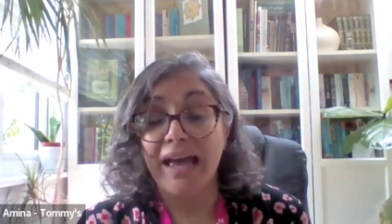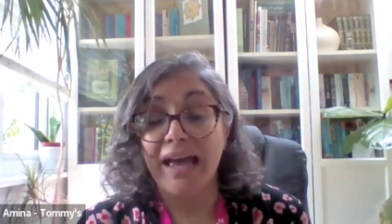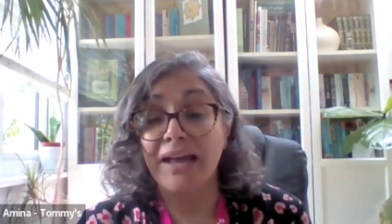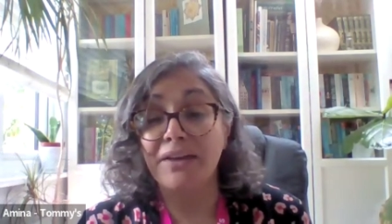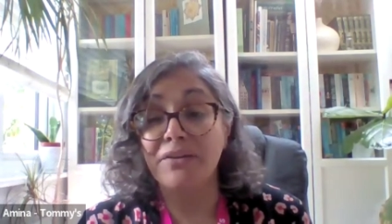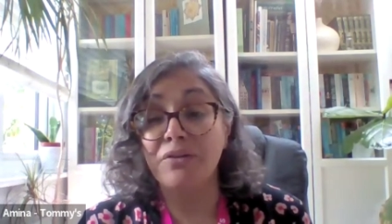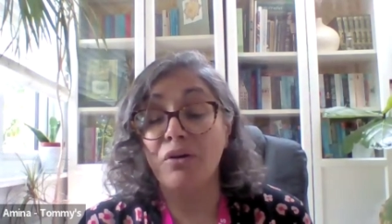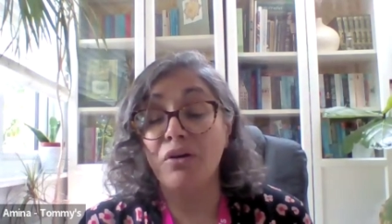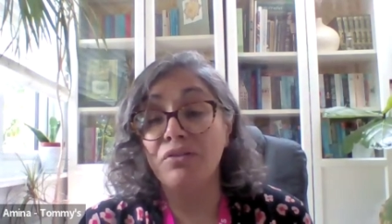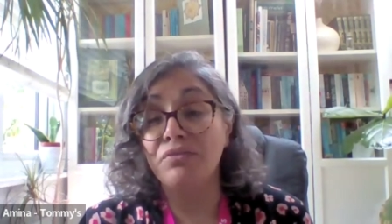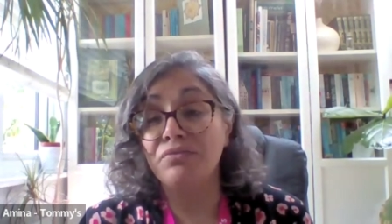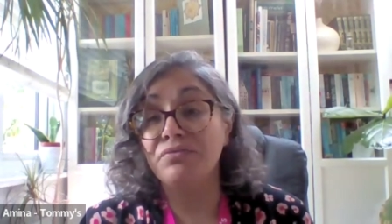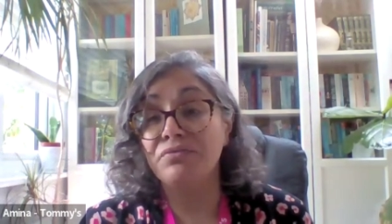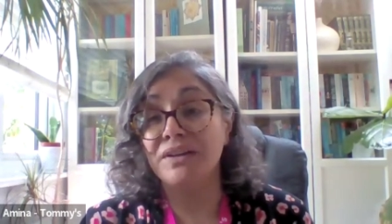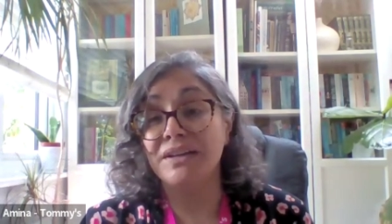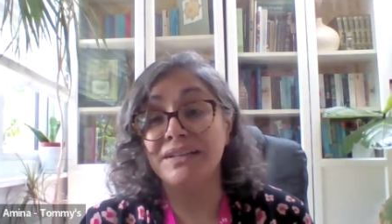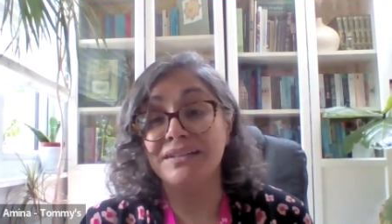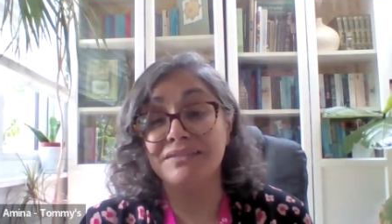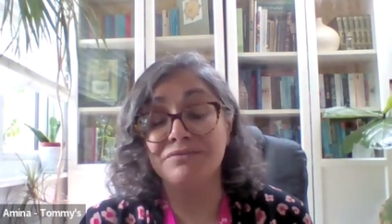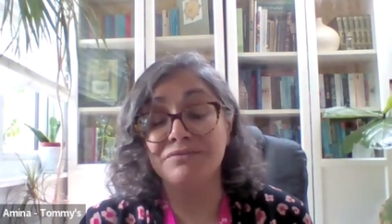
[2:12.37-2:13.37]
and
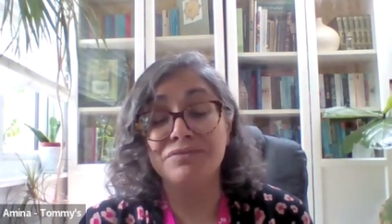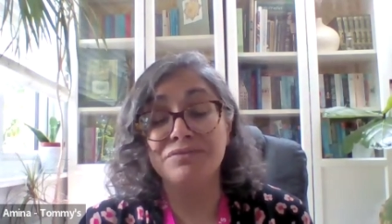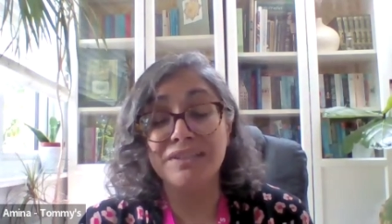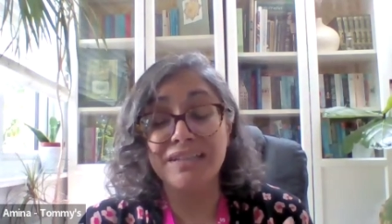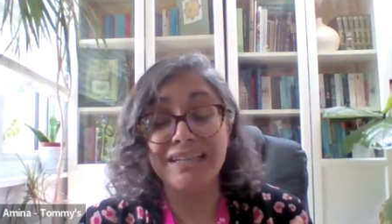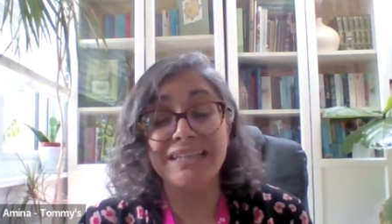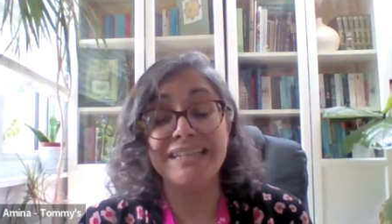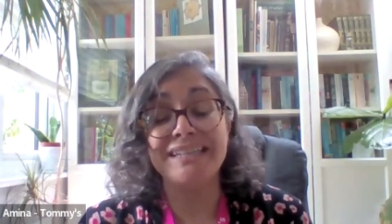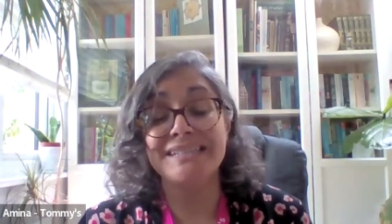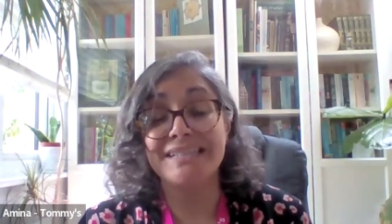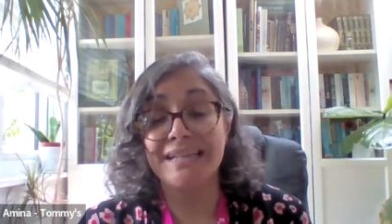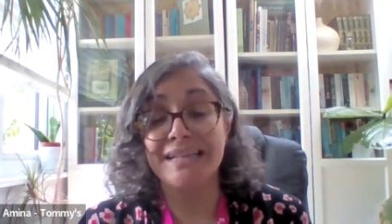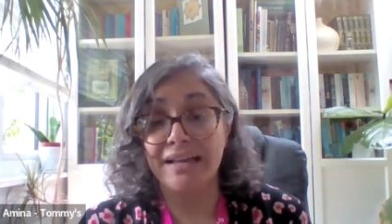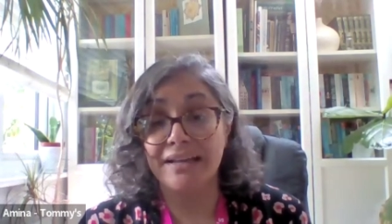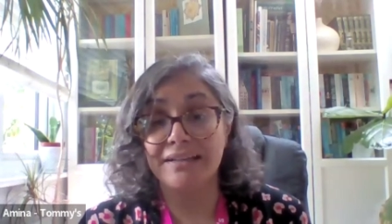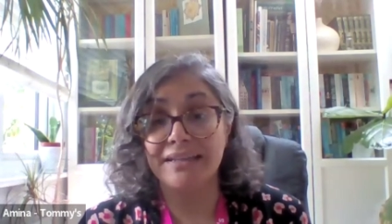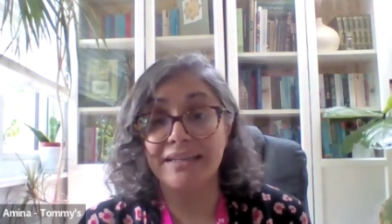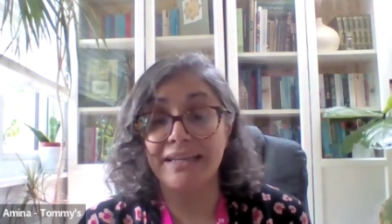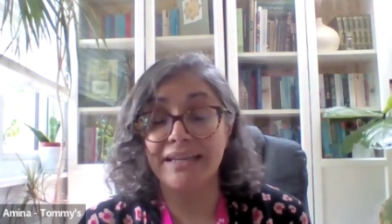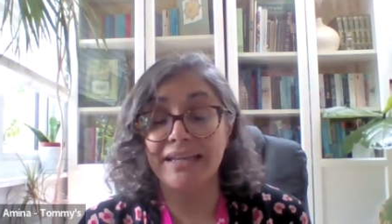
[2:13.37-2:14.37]
often, really
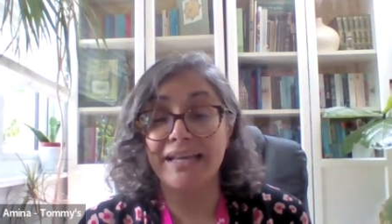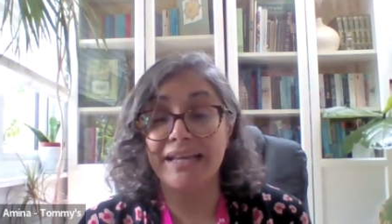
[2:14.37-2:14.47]
sadly,